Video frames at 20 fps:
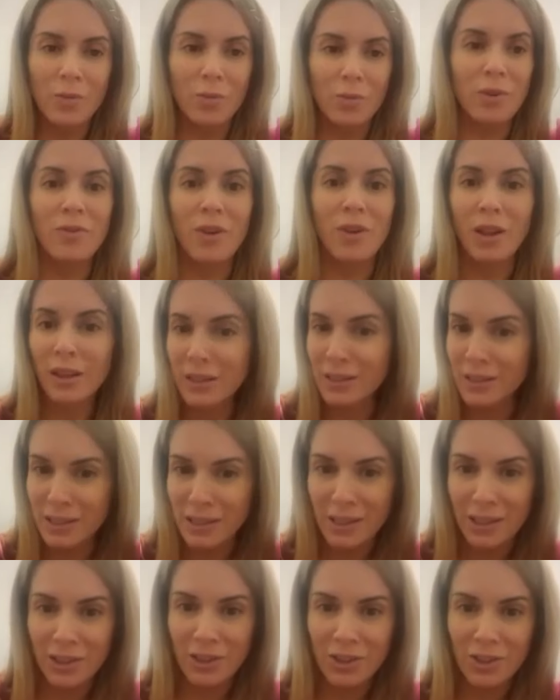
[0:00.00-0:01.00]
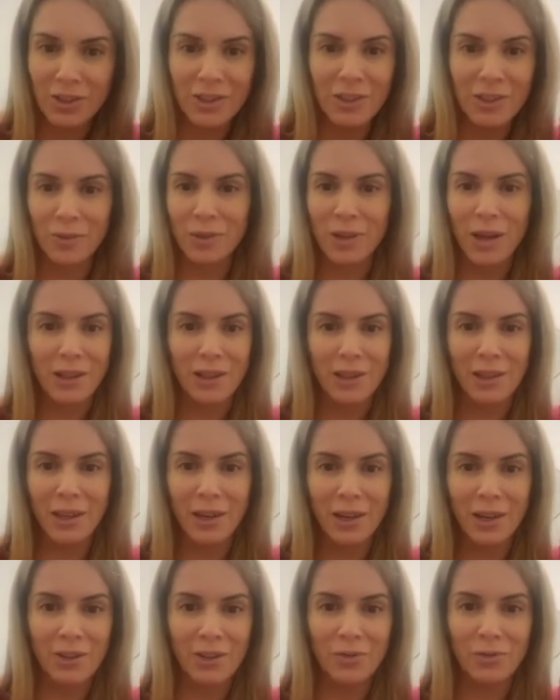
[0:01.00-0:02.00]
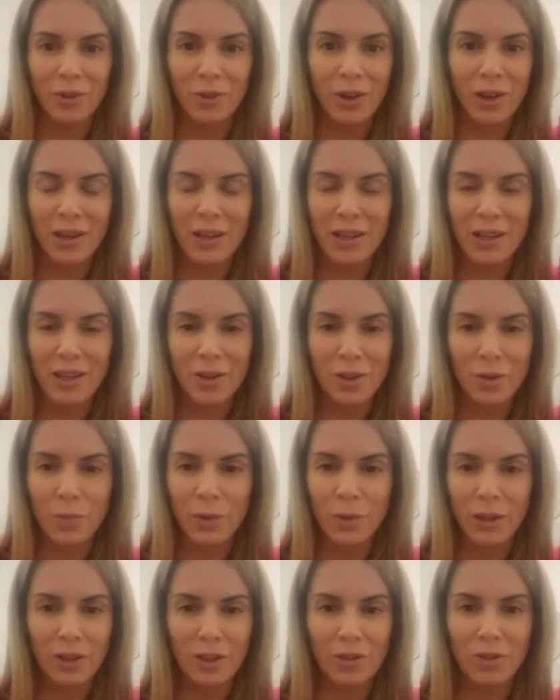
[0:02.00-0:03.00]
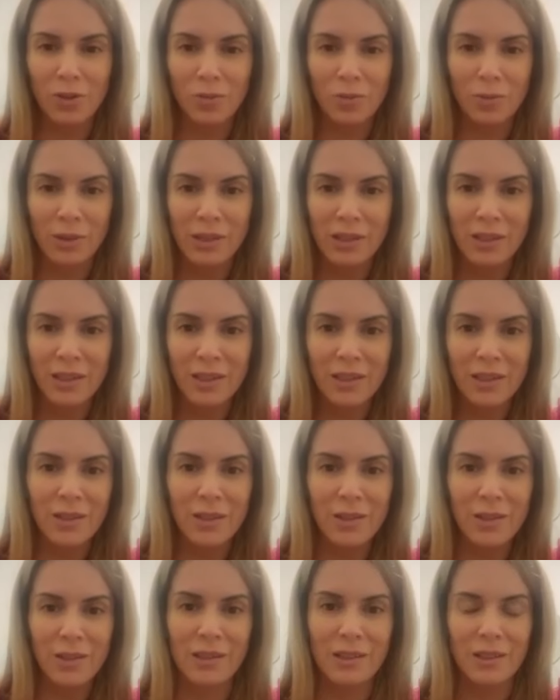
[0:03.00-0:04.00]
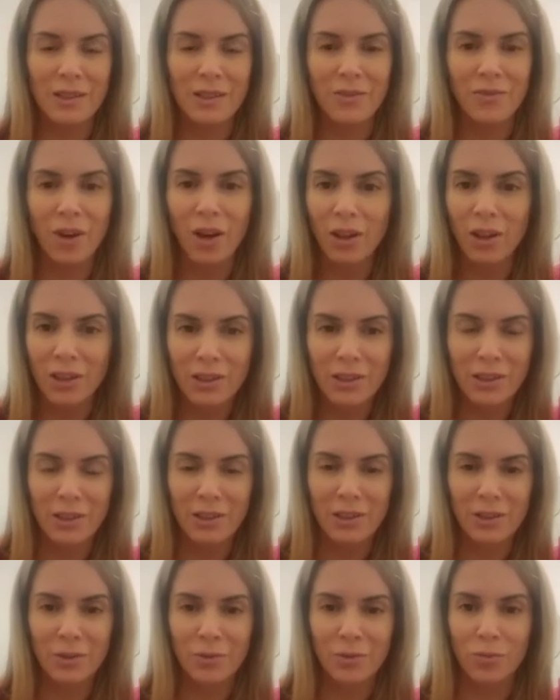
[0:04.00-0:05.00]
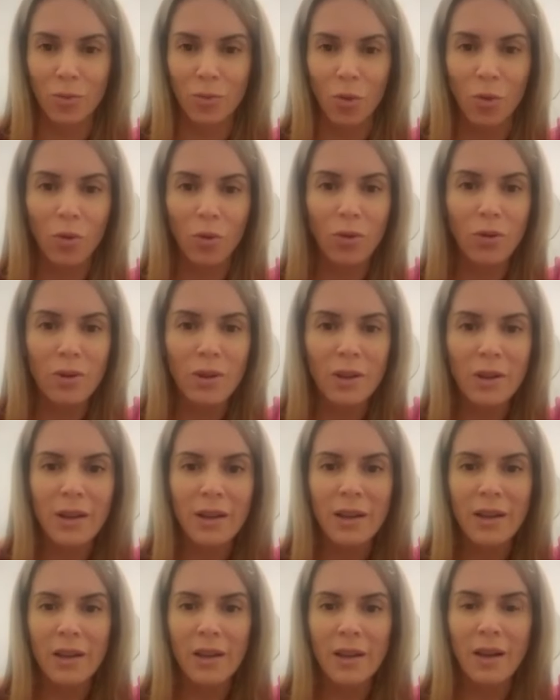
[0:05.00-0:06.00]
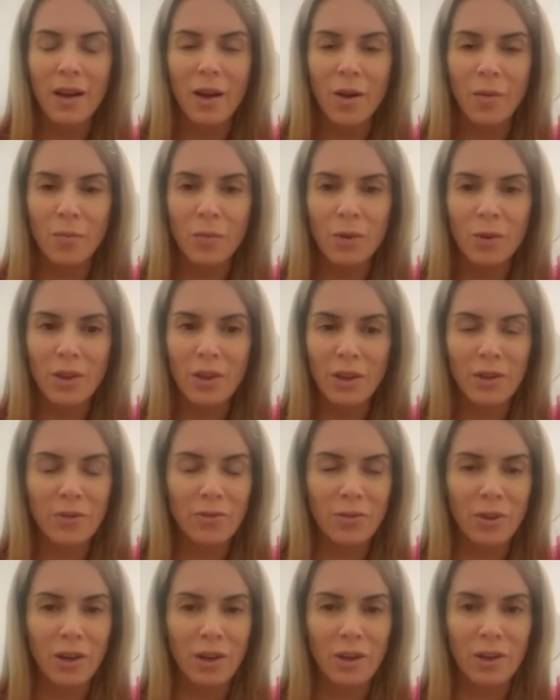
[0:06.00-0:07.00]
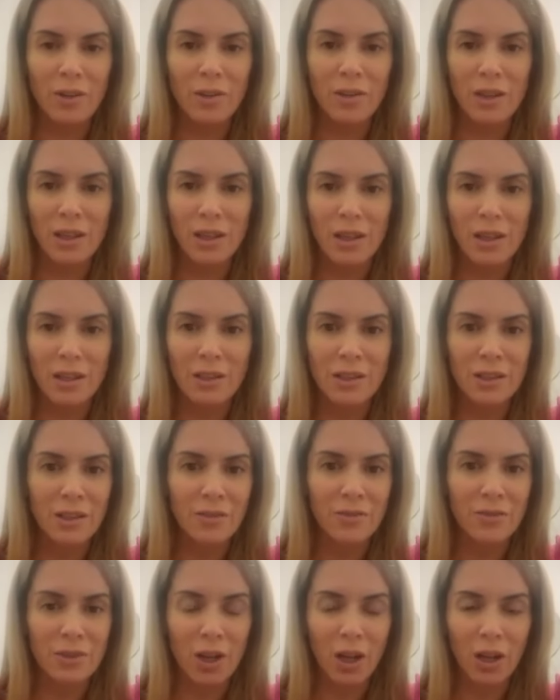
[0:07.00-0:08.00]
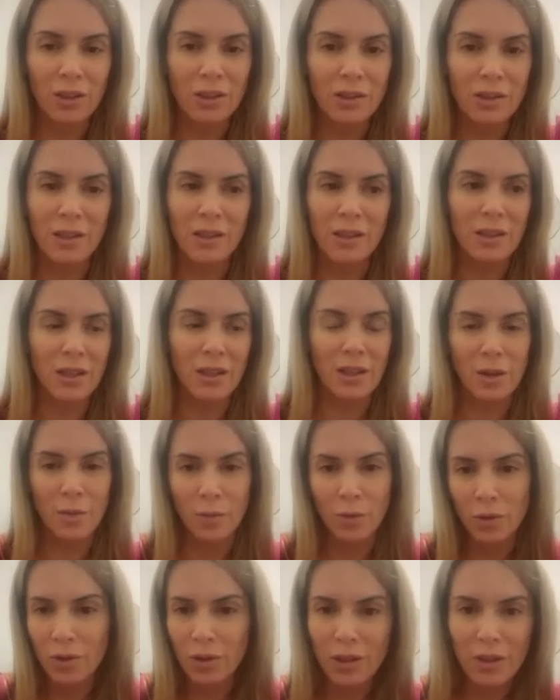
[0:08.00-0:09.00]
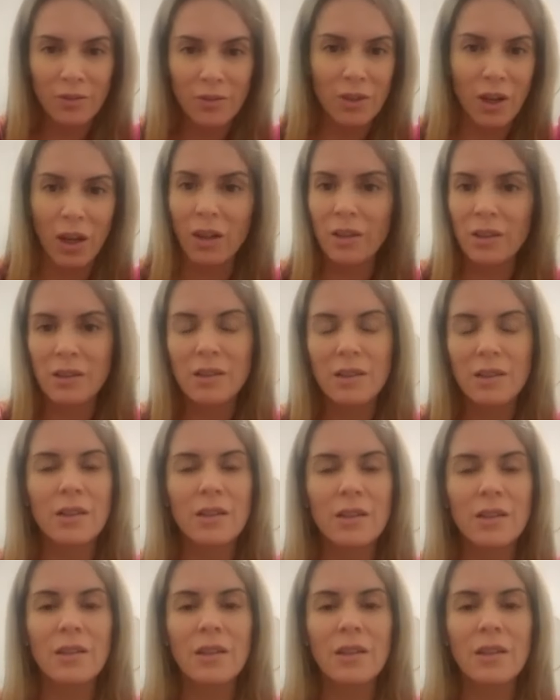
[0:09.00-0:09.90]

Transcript: We're volunteers. We're not there for any other political reason. This is a volunteer role. Um, we're there for the kids of Tolleson, the community of Tolleson,